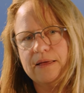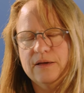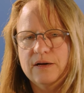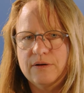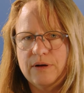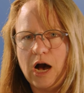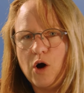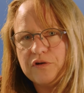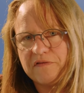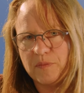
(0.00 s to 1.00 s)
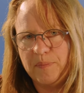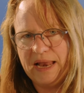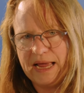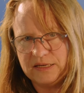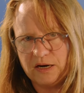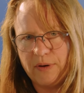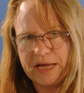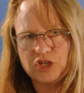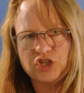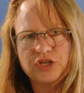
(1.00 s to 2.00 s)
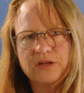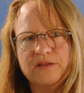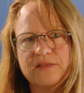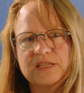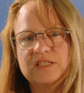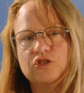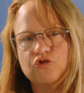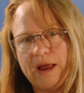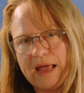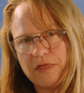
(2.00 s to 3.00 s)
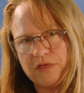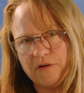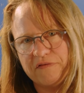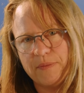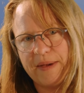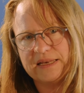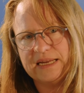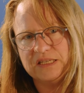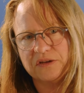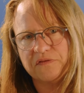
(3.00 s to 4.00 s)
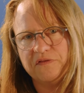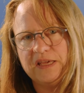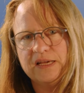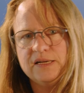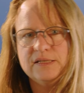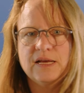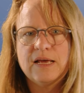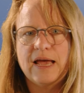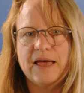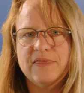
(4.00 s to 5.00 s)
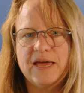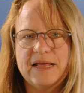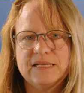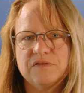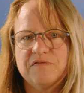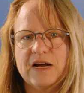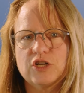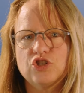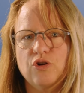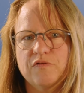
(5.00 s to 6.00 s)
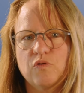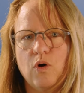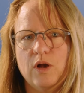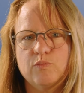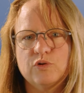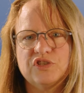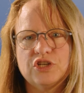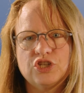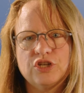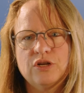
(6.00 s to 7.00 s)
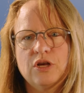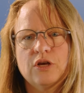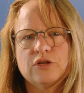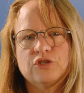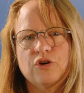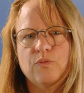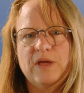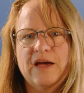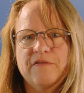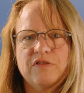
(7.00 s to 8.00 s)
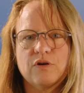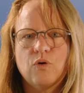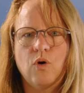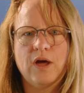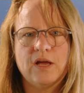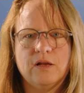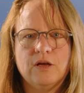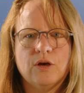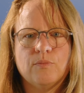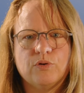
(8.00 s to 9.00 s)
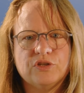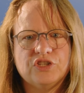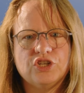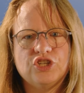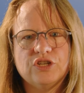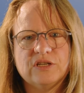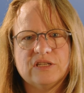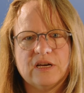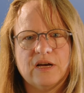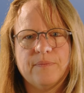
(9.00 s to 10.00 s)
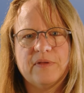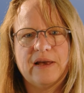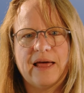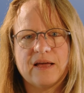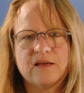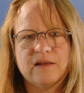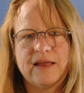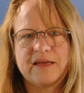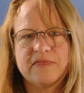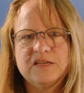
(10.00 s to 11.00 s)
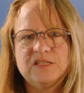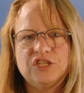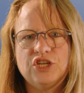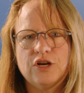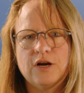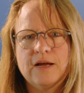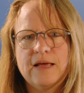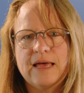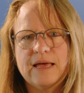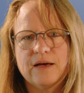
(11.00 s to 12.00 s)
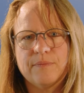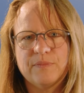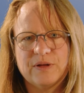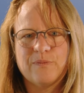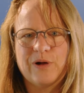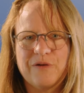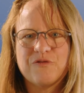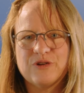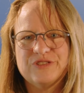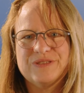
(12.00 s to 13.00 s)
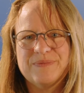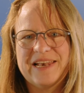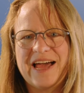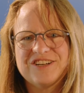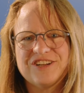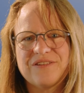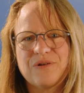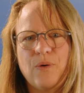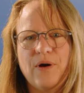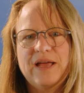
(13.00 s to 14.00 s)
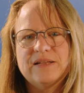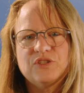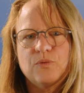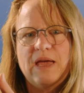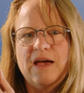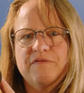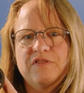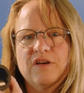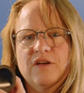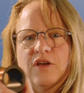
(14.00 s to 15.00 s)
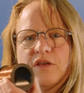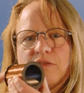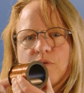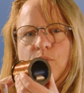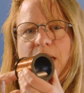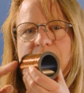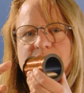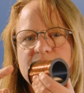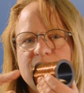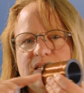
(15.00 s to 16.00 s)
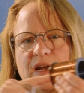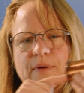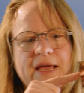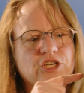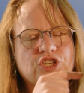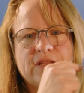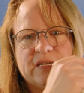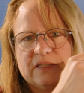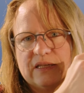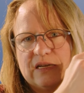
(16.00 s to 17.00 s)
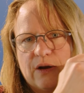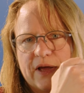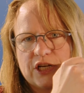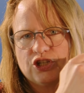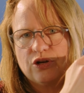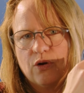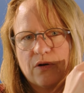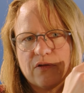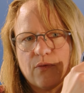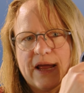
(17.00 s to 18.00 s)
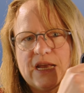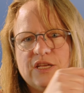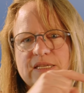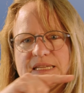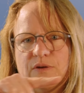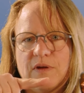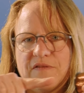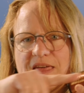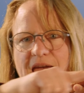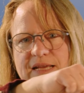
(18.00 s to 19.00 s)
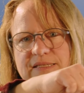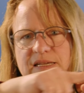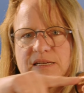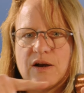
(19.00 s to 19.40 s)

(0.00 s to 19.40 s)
out of the plane direction, the strength of the magnetic field, and then as a function of coil position. So we have the coil positioned like this here. Well, of course, it's a bit larger, the coil. So we have the the radial direction, that is the direction along the radius, and we have the axial